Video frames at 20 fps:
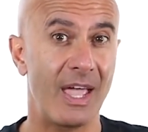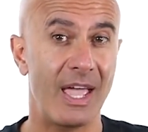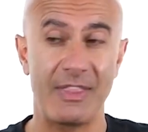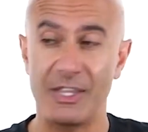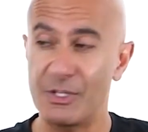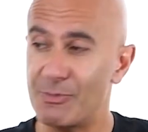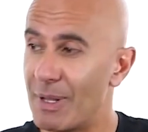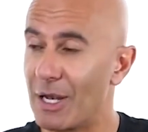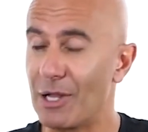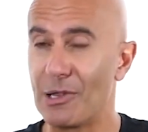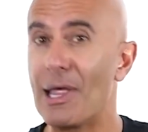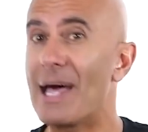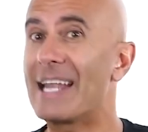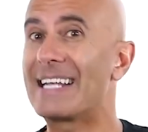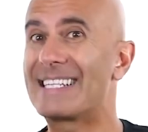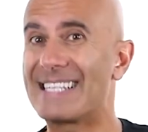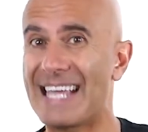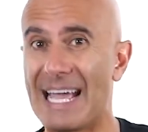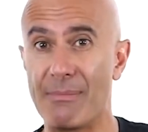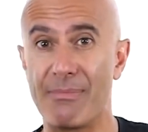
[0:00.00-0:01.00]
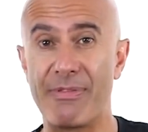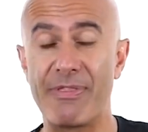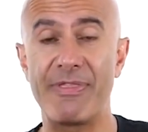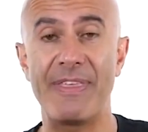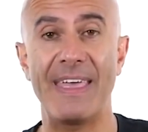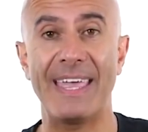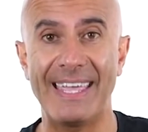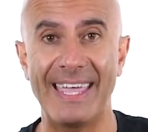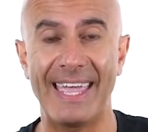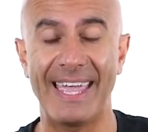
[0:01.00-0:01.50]
And they spend a lot of time
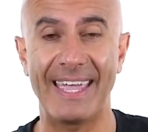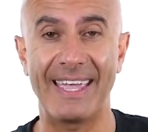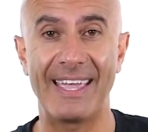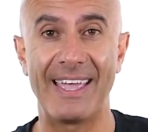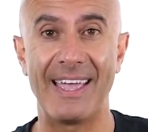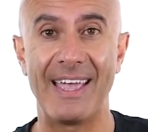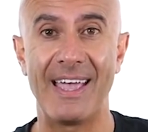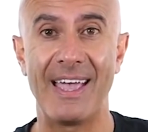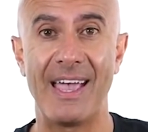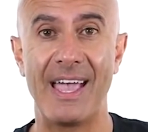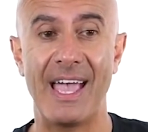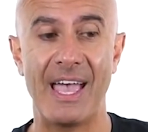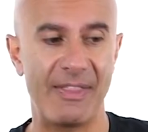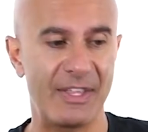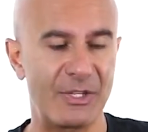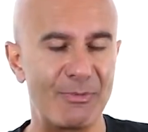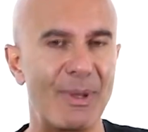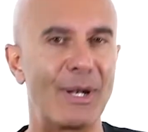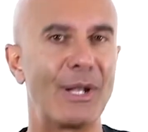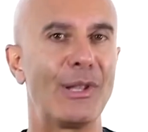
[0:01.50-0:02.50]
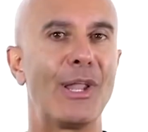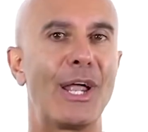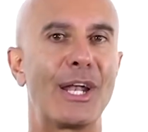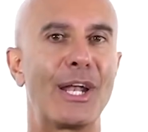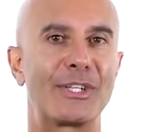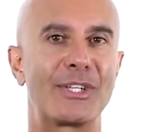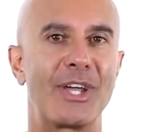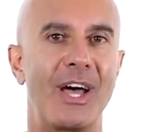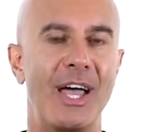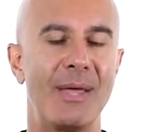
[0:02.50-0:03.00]
thinking, and they spend a
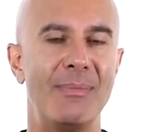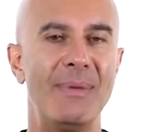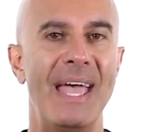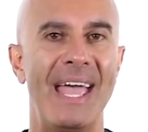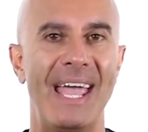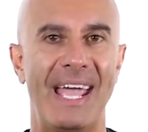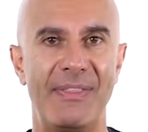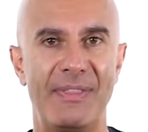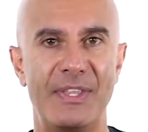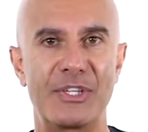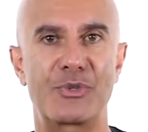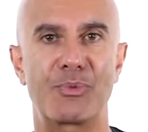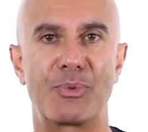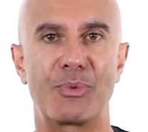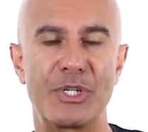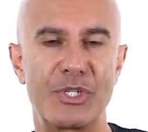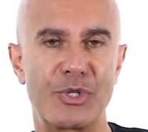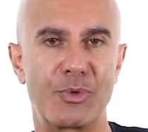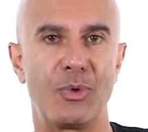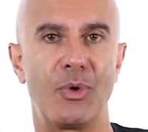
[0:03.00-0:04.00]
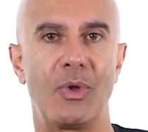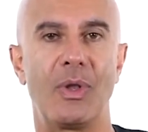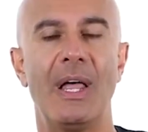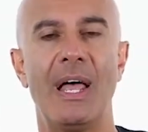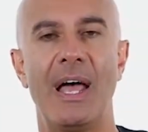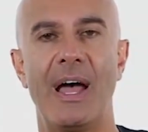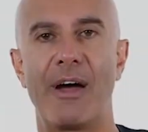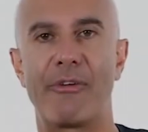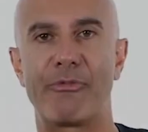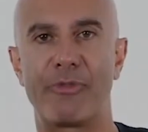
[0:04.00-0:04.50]
lot of time in this ritual
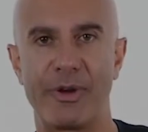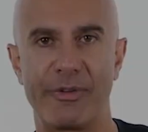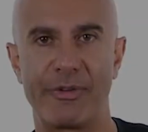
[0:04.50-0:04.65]
of